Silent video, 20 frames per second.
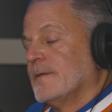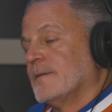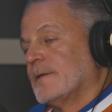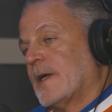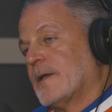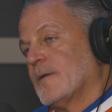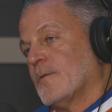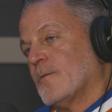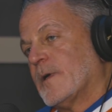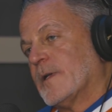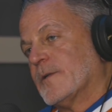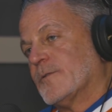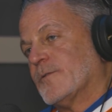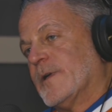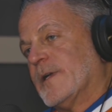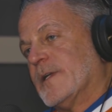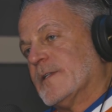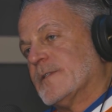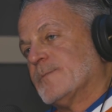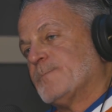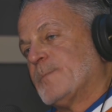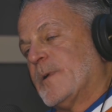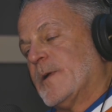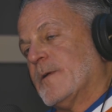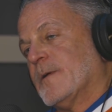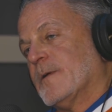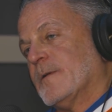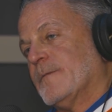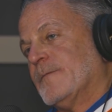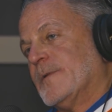I don't want a
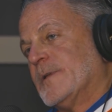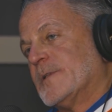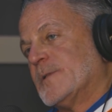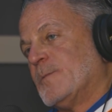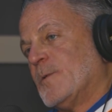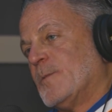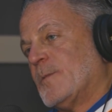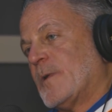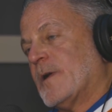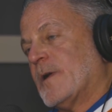transparent, visible